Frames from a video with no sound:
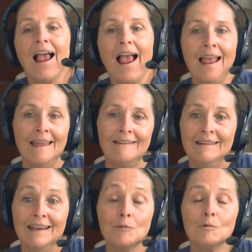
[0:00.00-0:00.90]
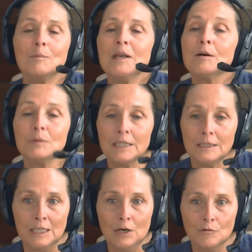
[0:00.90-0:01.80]
And it would be
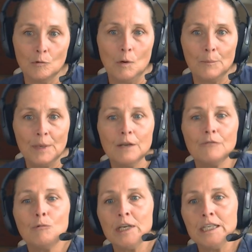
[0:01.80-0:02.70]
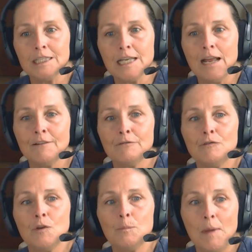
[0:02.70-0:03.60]
completely overwhelming if we didn't have
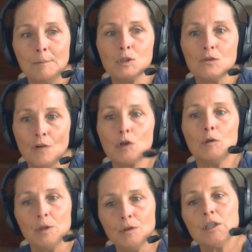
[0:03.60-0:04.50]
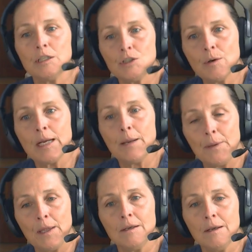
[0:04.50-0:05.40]
the members of our community showing up
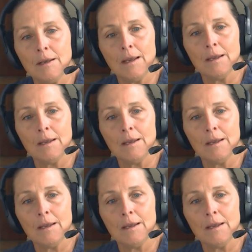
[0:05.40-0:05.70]
and